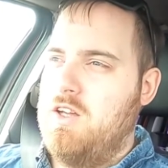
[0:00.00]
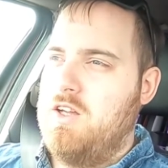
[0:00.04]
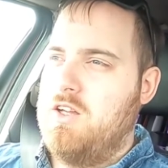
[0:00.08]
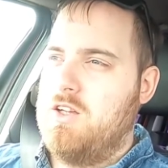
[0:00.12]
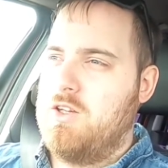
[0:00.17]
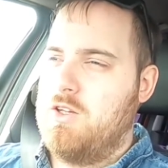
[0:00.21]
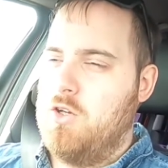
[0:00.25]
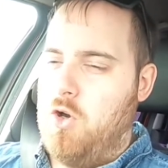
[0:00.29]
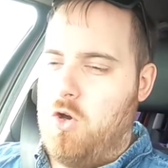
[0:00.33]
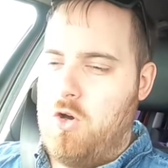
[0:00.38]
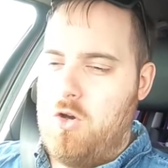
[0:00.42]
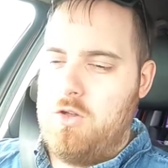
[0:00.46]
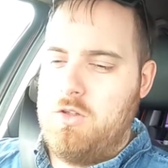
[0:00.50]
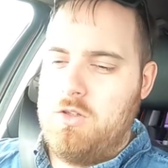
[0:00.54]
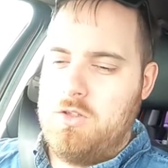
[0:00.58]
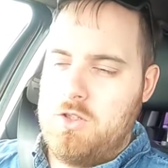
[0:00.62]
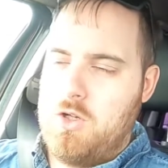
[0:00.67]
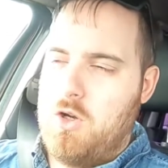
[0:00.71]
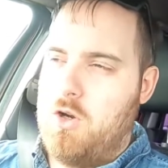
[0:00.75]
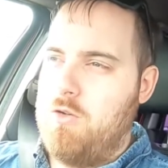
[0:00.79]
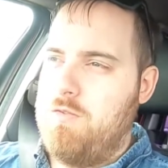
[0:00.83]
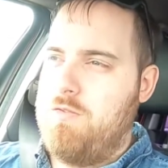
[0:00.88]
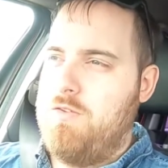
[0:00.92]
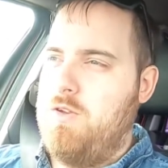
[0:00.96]
got
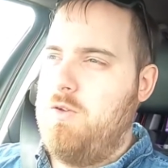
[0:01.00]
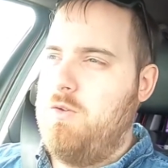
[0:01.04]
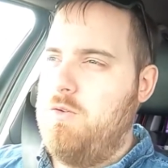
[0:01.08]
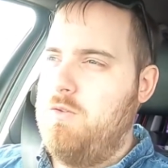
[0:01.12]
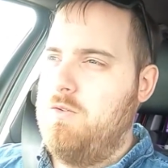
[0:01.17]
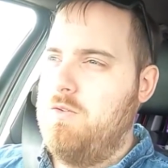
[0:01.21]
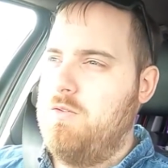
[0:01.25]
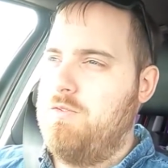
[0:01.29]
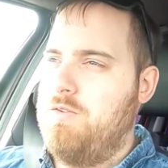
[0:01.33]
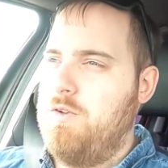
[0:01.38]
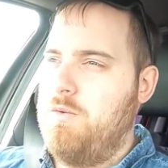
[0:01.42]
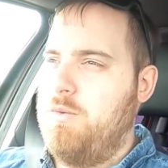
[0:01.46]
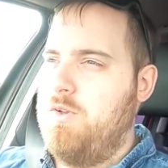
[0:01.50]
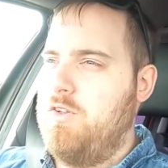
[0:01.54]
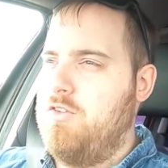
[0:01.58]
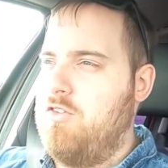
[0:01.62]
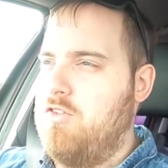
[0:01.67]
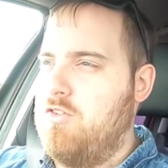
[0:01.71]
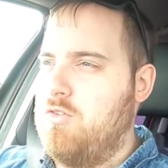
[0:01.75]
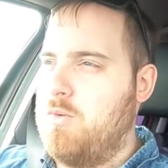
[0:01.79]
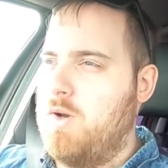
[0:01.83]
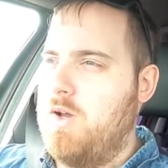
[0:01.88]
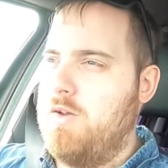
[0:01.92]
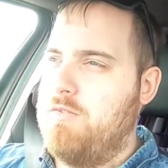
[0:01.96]
a few inches
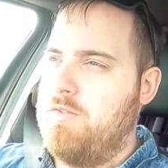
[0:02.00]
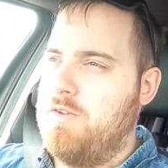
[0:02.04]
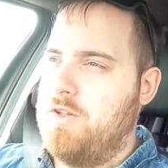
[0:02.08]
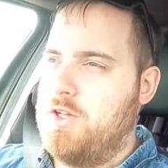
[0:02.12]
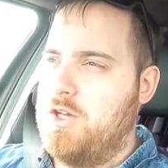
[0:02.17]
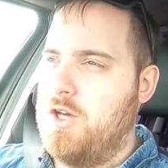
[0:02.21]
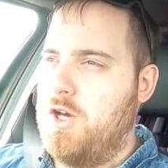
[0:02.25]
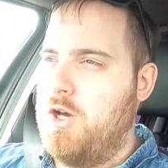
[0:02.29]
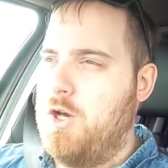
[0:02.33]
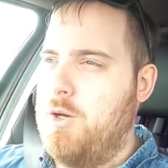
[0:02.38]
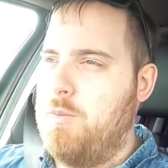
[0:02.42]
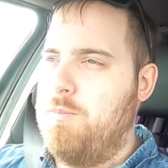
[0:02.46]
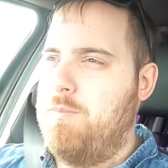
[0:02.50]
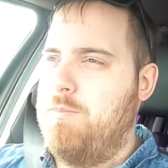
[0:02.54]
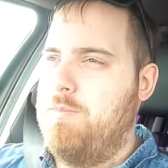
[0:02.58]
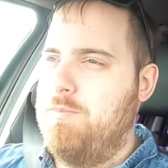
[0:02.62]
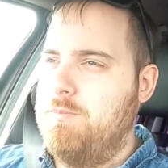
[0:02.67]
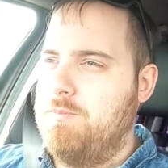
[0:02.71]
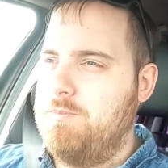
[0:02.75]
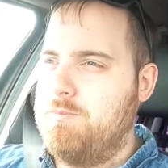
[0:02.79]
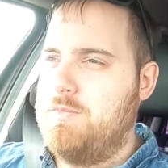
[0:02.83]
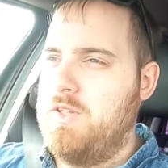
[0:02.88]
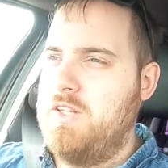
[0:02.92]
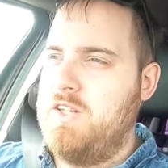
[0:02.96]
away from the curb.
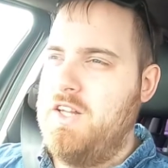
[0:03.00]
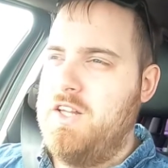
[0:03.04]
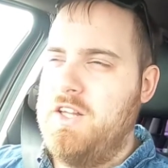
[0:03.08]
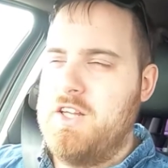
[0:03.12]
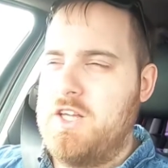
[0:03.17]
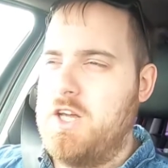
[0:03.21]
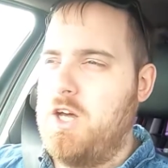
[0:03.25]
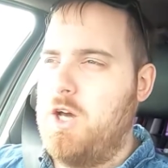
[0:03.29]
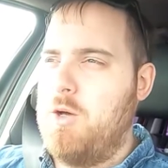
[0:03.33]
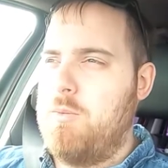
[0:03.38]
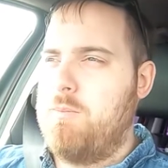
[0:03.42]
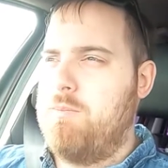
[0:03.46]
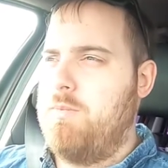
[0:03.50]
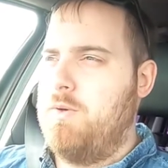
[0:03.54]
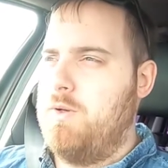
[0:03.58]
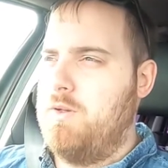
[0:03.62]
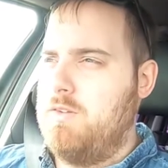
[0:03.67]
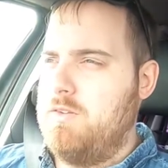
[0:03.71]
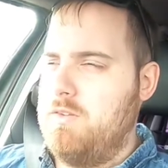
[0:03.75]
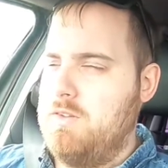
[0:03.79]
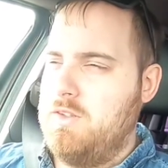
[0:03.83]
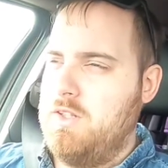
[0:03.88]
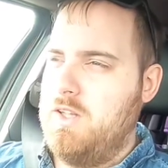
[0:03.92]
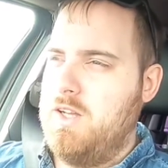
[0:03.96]
Didn't hit the curb, but
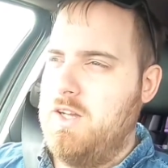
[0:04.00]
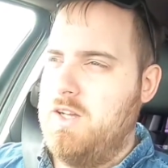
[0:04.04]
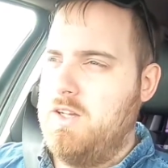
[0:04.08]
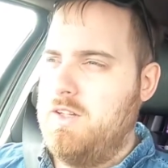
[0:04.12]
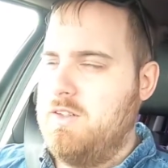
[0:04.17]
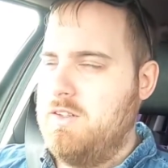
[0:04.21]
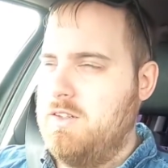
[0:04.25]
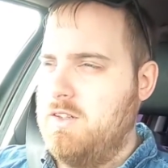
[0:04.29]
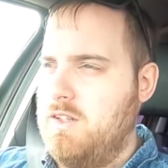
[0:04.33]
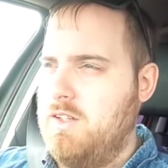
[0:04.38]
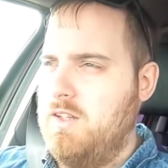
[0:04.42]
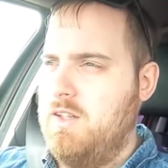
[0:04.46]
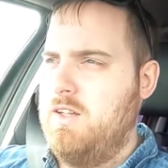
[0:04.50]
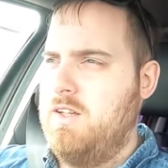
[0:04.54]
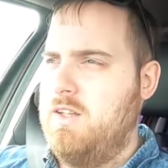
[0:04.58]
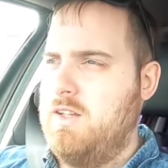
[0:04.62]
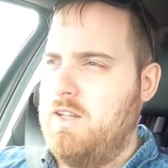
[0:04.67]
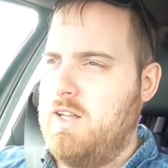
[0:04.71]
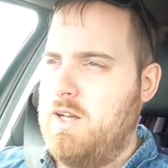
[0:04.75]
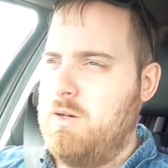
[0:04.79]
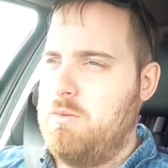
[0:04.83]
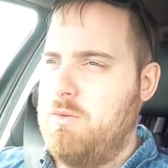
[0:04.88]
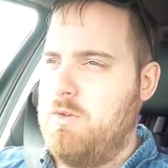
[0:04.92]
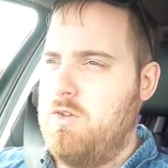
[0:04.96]
yeah,
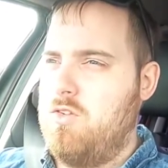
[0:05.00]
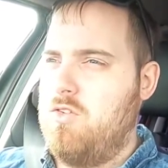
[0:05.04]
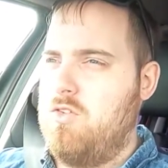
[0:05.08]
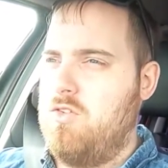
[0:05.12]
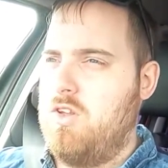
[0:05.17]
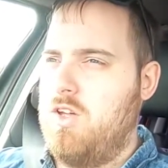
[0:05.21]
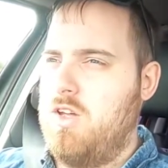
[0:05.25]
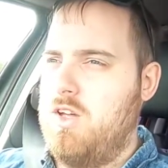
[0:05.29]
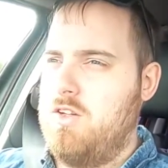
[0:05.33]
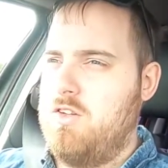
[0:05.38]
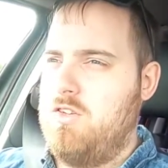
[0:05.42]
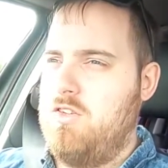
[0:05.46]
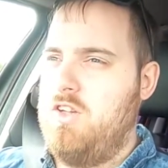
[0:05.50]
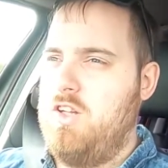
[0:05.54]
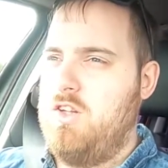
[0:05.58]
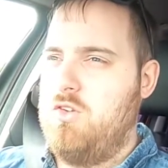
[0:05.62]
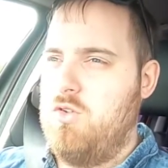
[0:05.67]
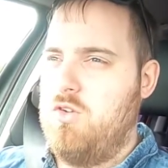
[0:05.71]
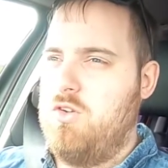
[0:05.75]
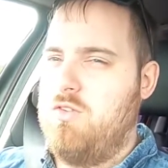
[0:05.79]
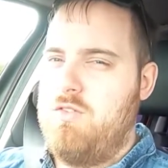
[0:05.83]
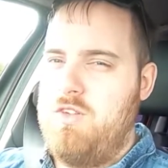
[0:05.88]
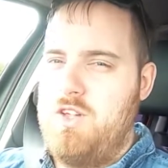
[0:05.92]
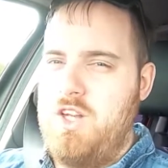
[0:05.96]
that was just need
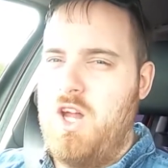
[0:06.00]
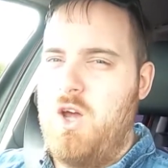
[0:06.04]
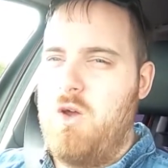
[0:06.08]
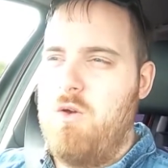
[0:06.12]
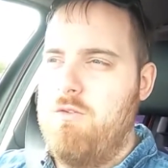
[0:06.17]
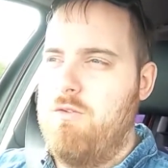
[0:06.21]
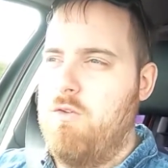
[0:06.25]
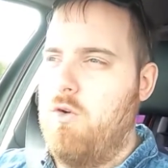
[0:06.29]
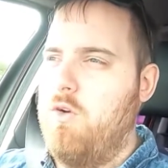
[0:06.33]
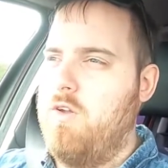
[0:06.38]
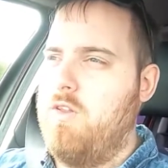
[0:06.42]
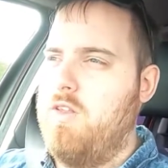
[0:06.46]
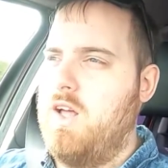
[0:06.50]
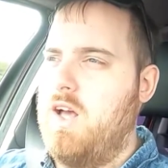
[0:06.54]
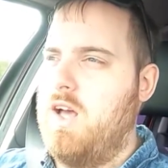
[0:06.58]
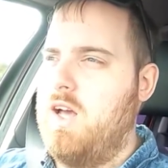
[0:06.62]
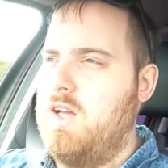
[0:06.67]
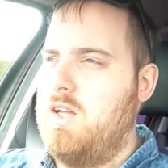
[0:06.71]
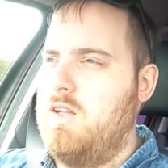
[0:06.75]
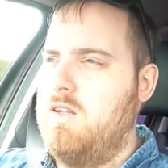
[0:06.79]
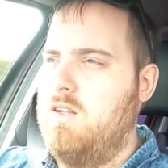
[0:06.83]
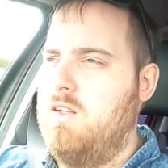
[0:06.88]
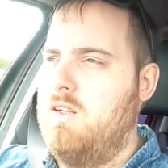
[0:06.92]
to, you know, avoid that.